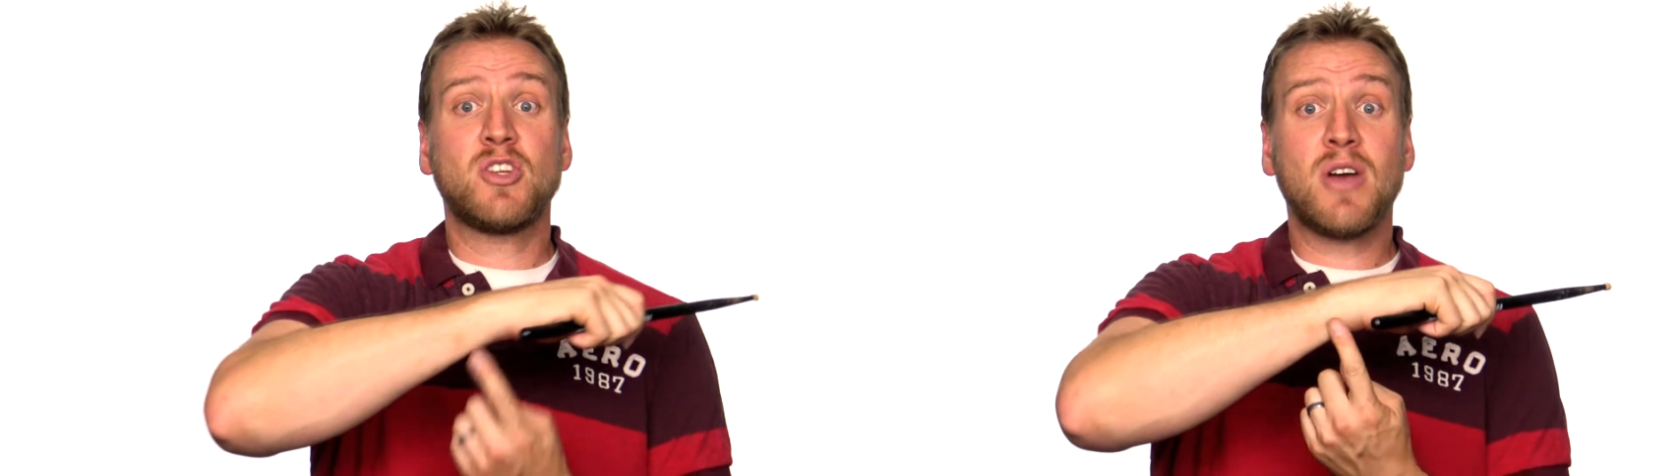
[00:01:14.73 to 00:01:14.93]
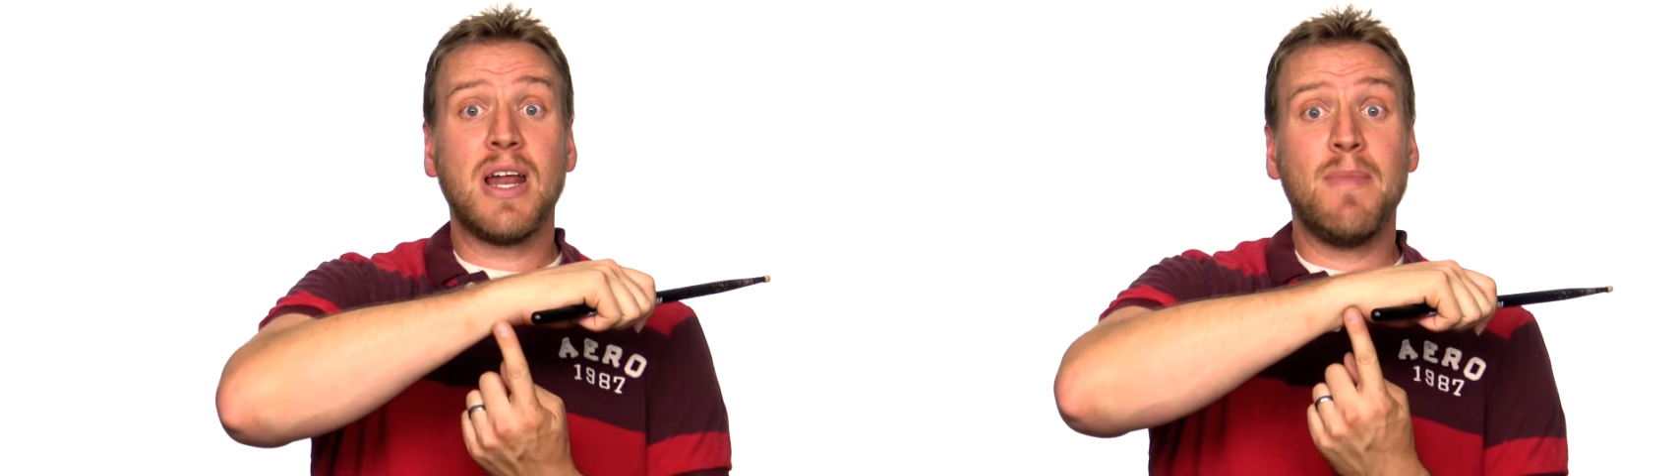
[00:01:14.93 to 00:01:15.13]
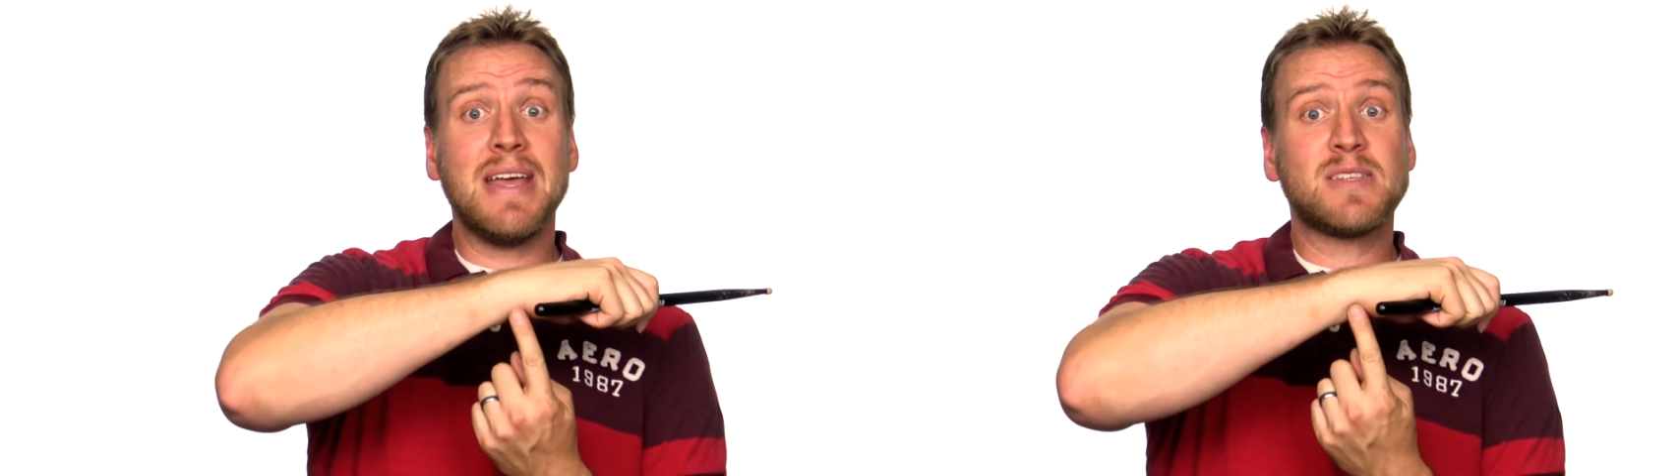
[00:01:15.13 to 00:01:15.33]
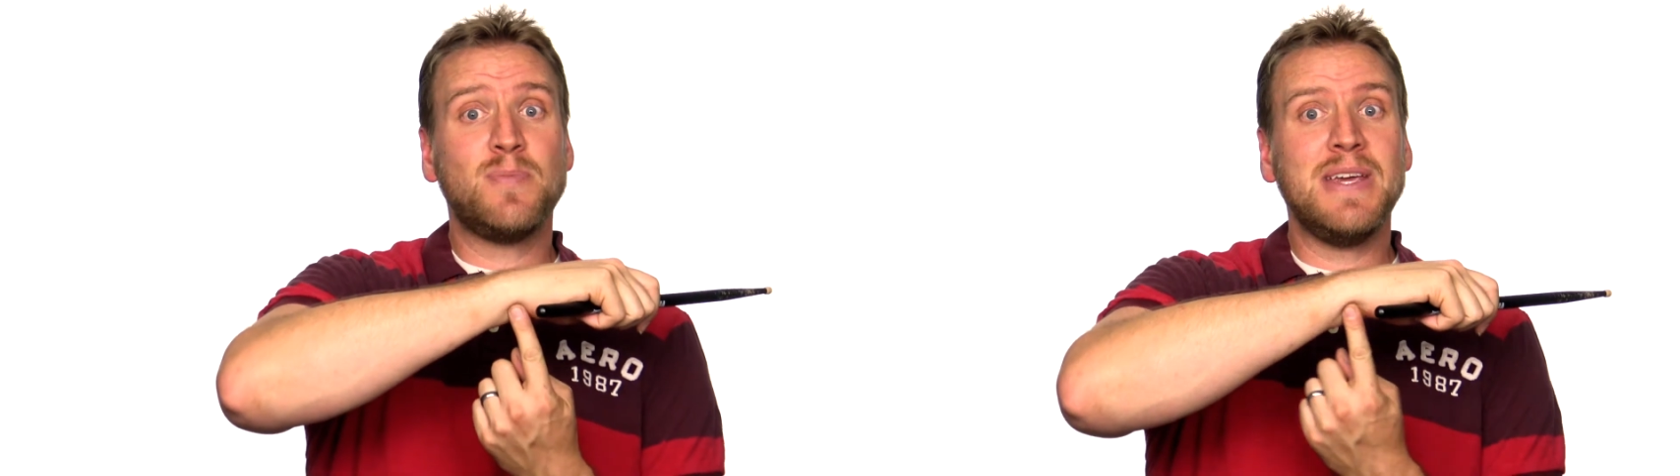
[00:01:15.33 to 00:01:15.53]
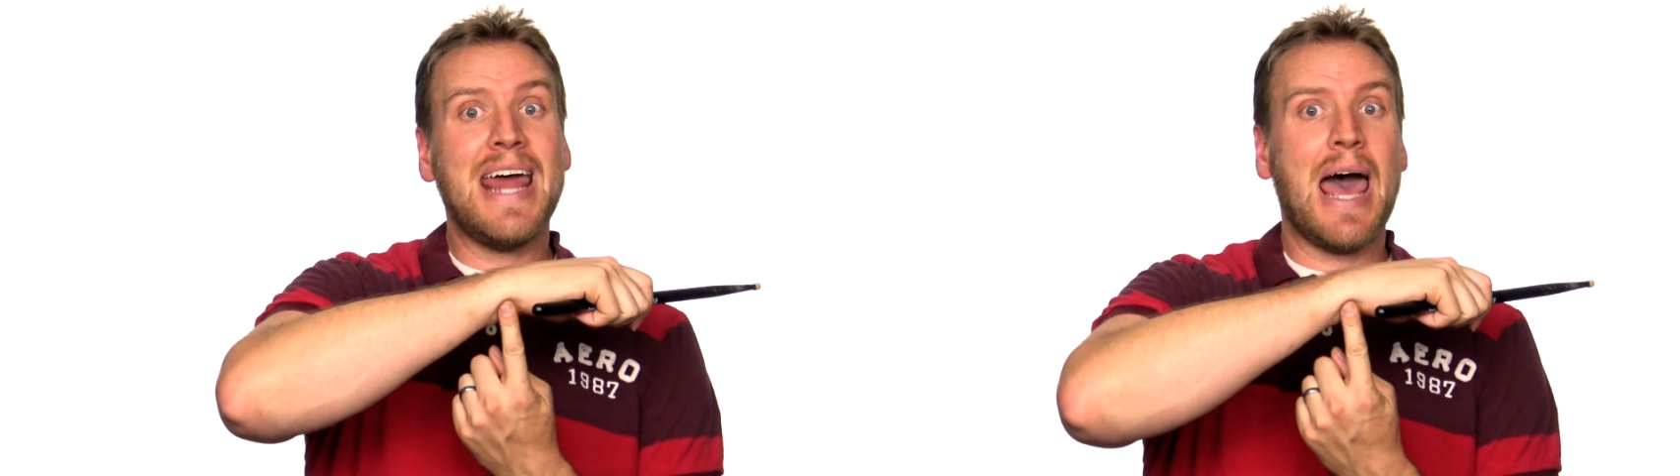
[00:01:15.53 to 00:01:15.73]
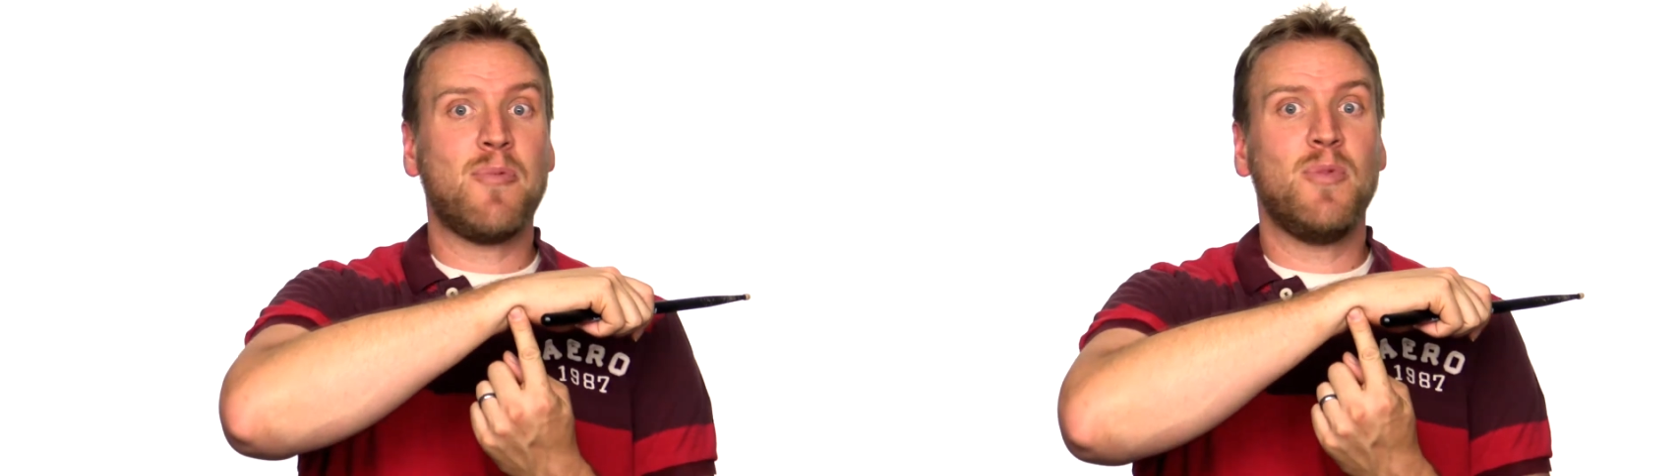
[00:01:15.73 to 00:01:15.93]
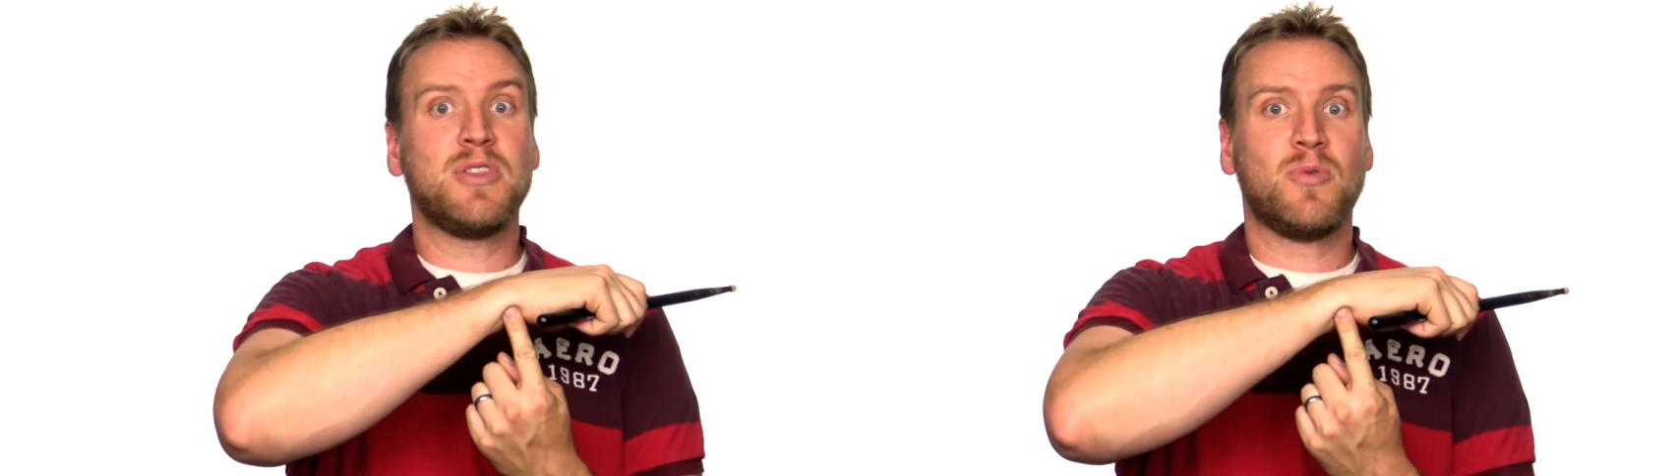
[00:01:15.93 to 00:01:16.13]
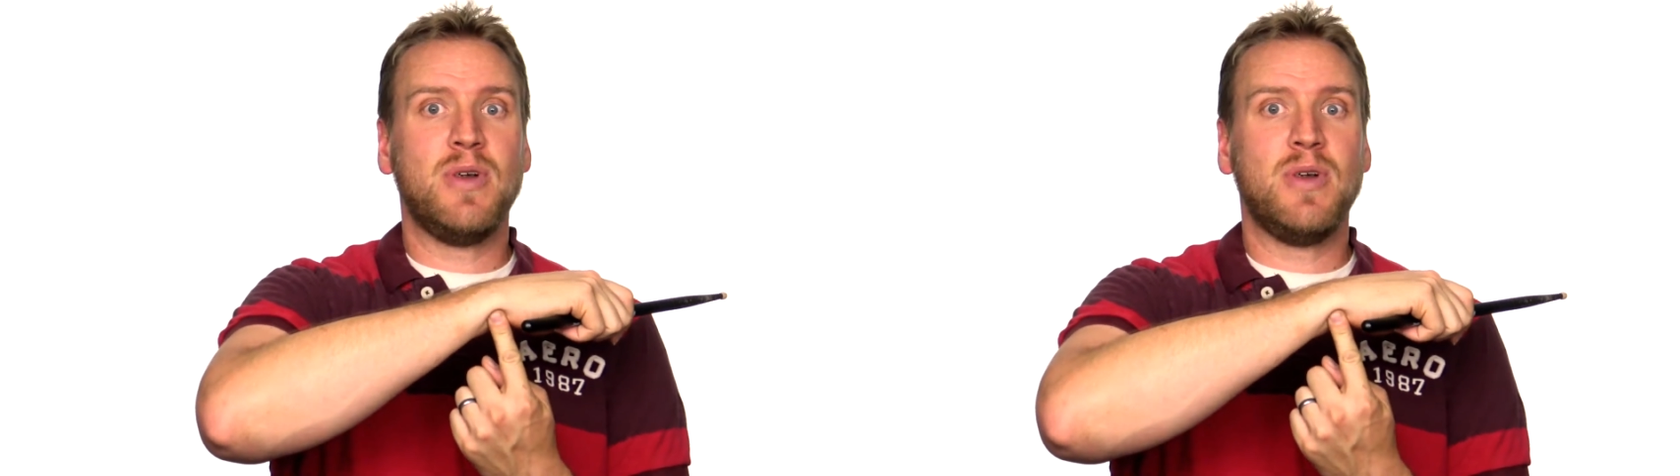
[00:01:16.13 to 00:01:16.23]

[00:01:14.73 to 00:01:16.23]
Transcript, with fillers: They try to make speed happen with